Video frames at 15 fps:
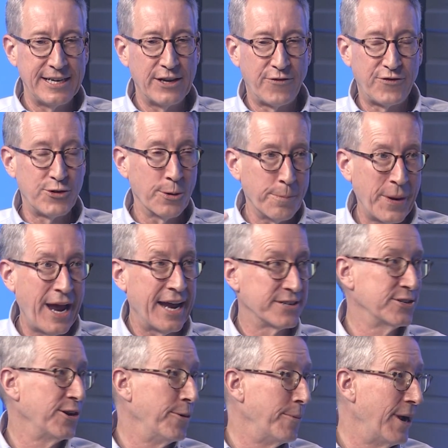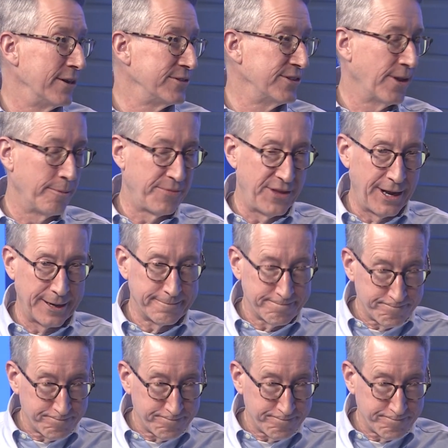if you're passionate about something